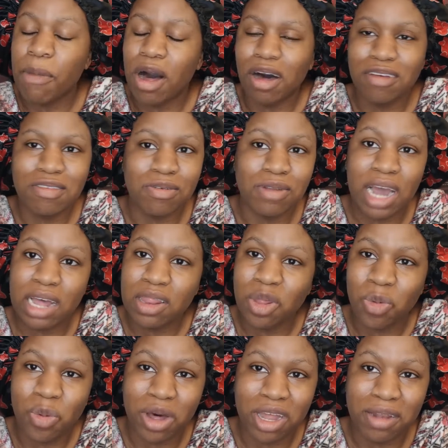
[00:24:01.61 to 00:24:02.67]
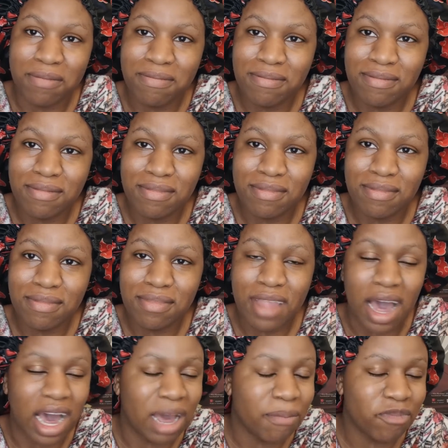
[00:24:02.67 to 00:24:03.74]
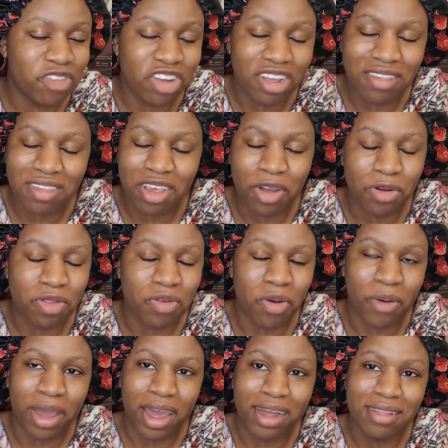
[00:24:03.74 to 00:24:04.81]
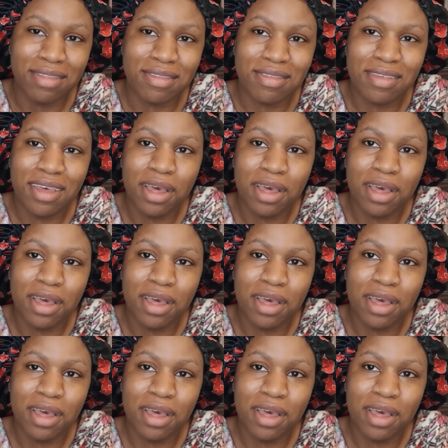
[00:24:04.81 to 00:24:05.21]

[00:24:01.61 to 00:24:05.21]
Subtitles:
also not the one. I'm just here to throw hands.